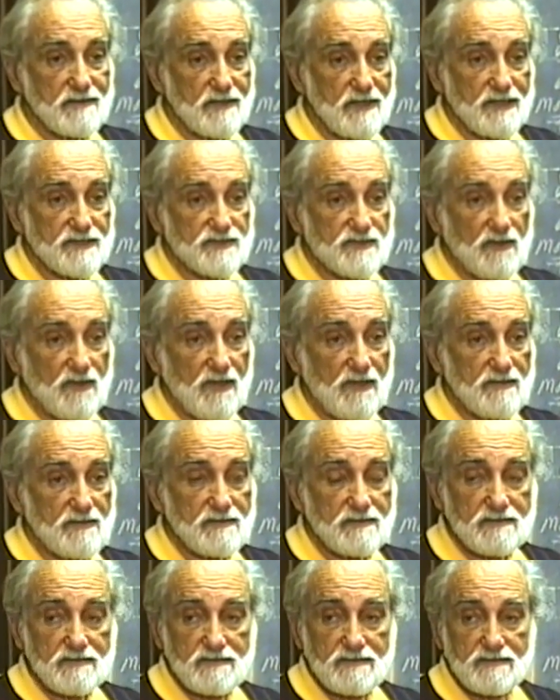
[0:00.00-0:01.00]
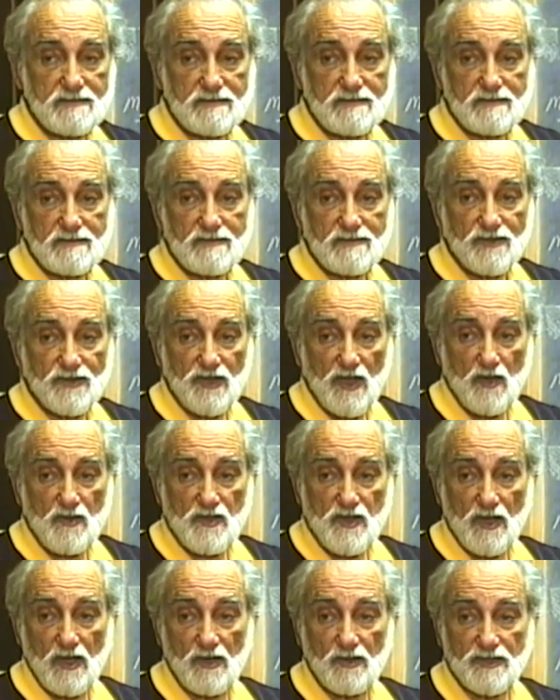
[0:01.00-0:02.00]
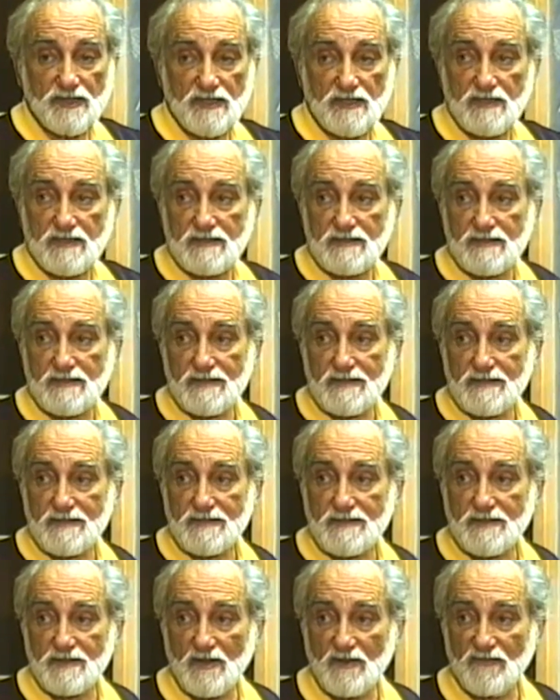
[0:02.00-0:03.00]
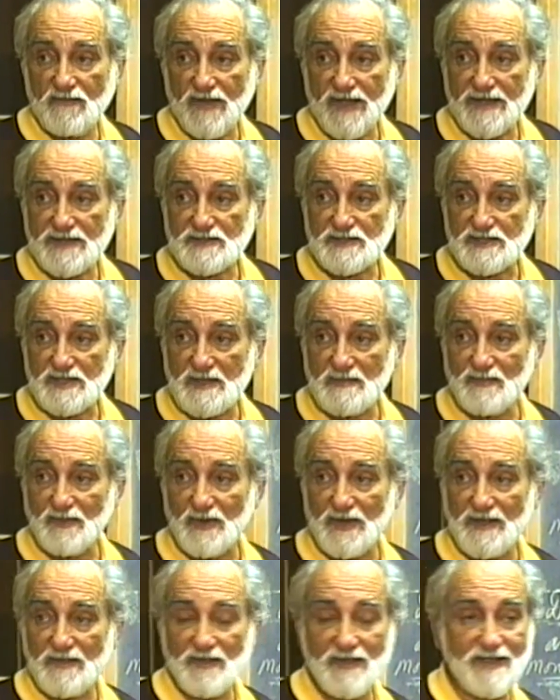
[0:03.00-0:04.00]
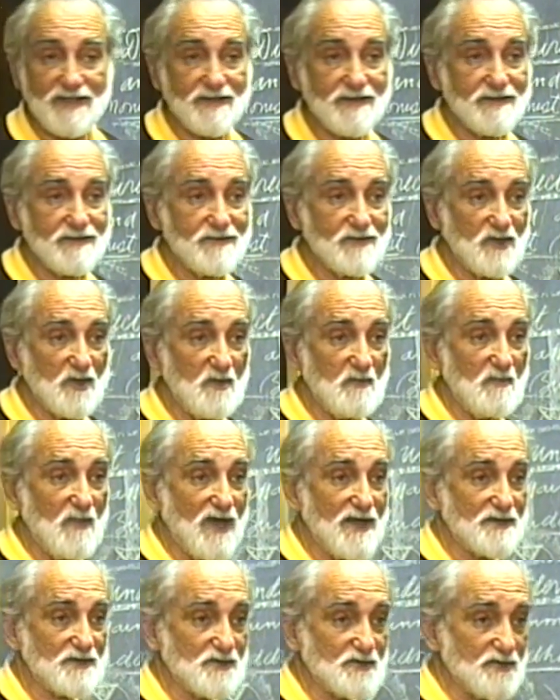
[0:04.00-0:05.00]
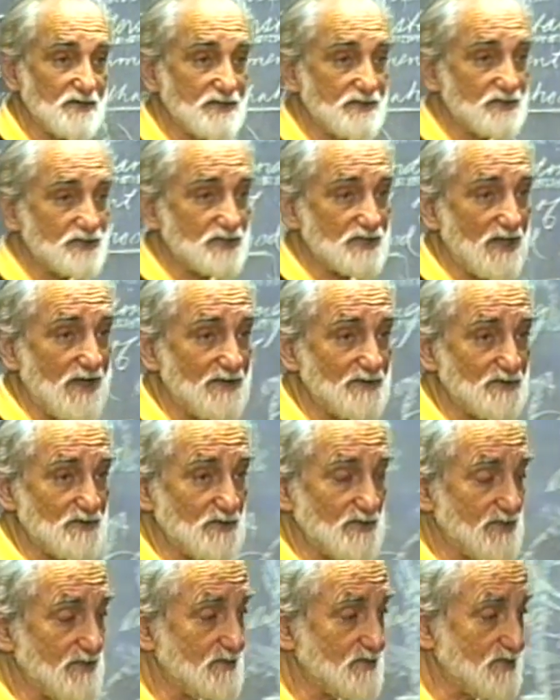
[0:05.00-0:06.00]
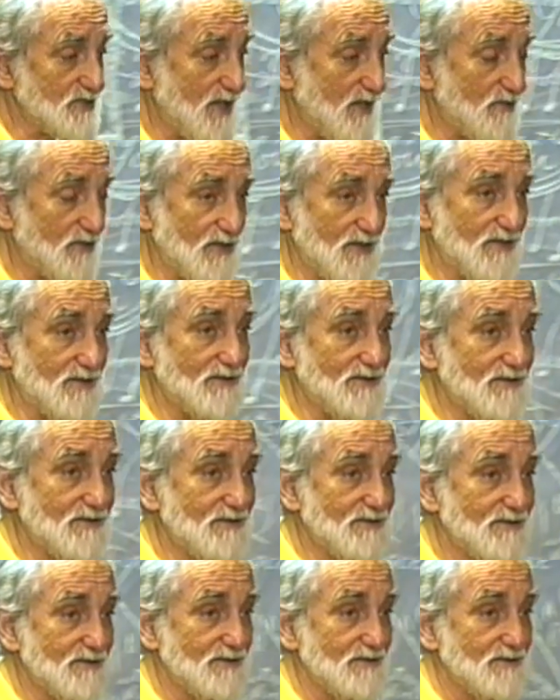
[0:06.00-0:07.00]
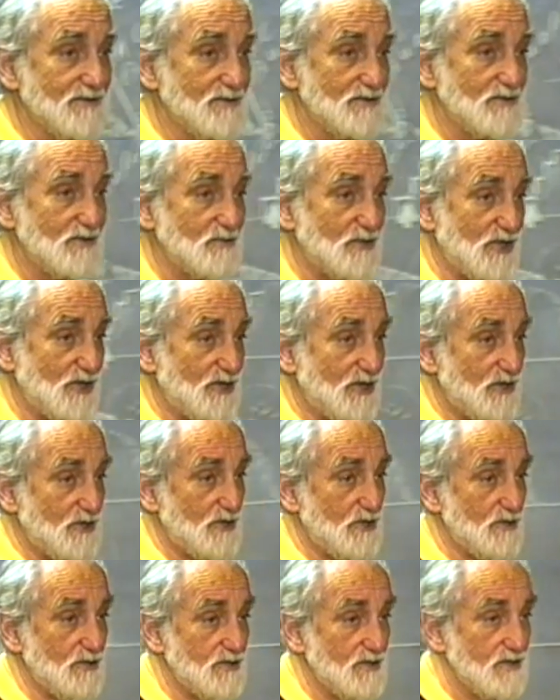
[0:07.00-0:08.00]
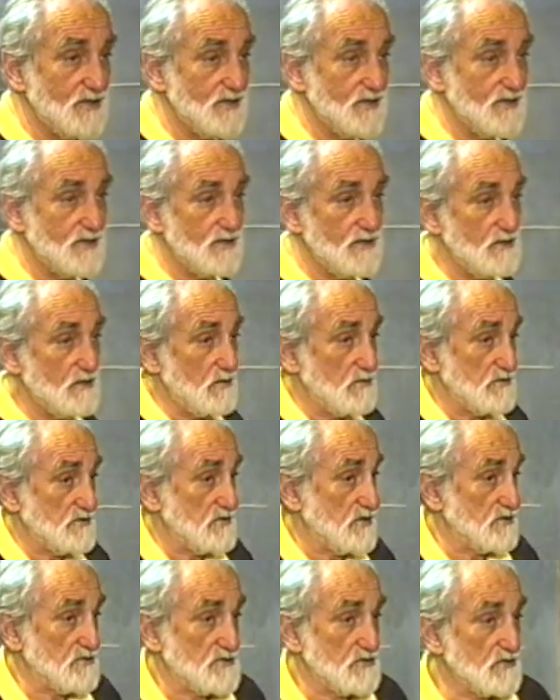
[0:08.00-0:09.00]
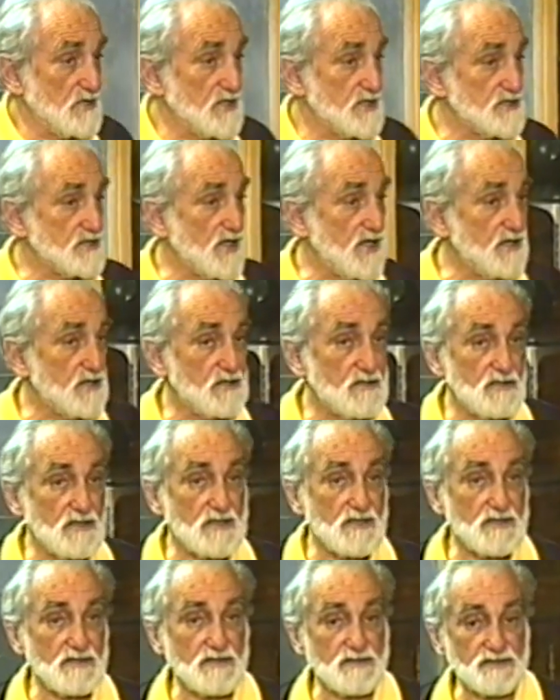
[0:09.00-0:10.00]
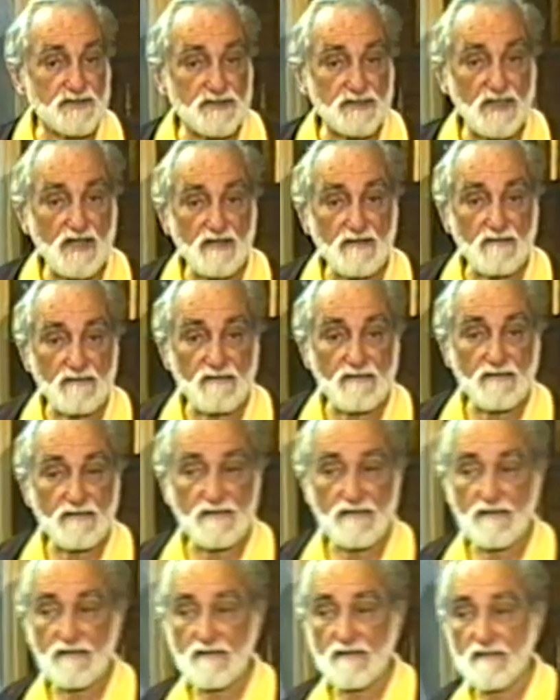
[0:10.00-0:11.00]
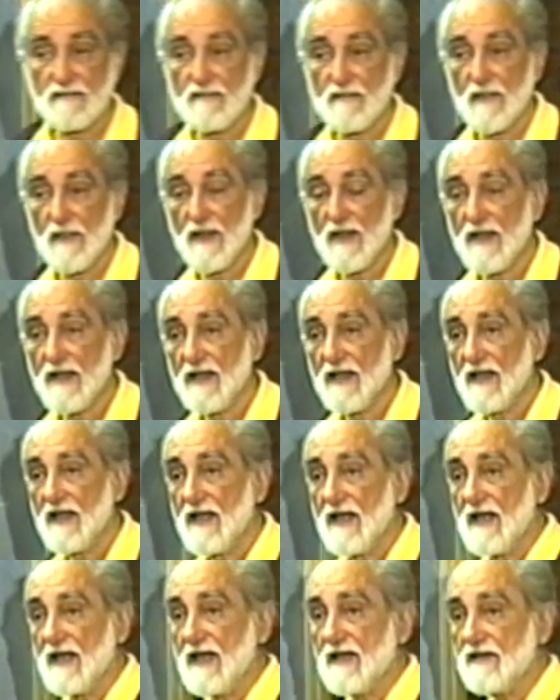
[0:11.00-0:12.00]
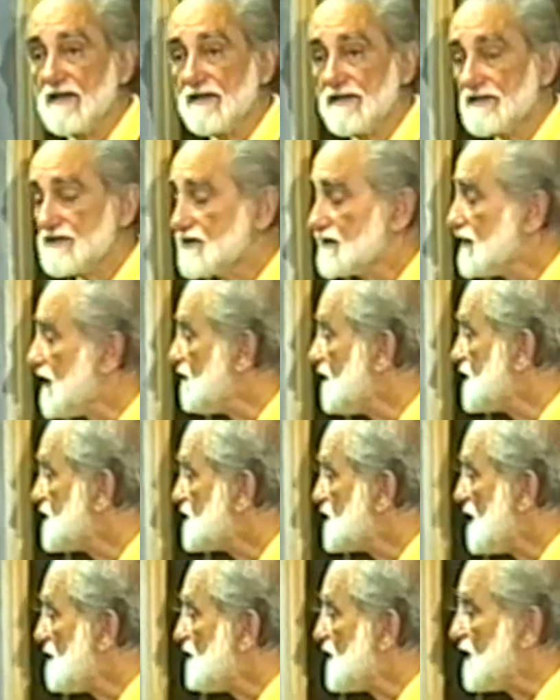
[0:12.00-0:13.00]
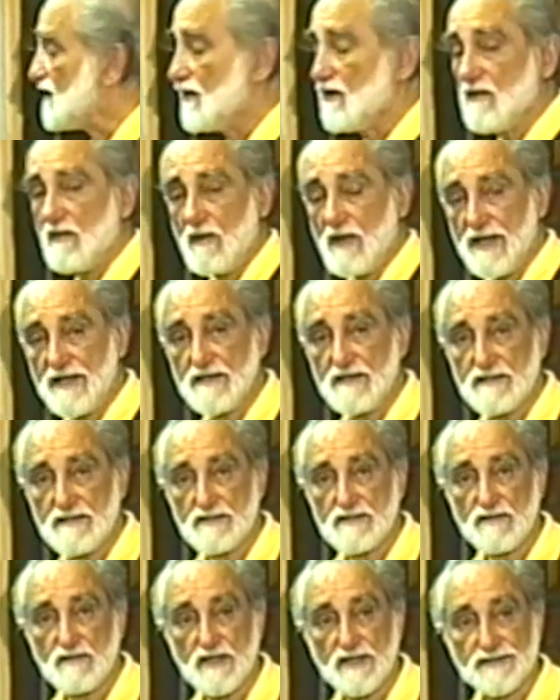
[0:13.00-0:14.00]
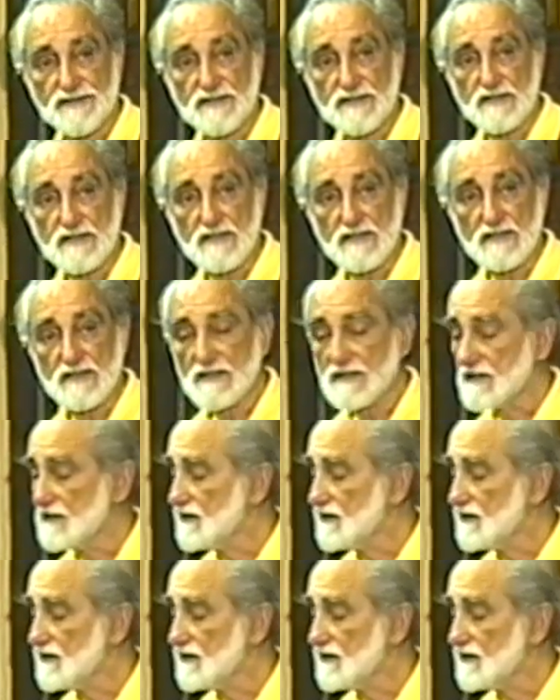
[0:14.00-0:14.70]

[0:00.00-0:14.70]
That's all. No yoga, no fancy breathing, no mantras, tantras, nothing. What are you going to do? Just going to take a look at yourself. And you discover something quite interesting.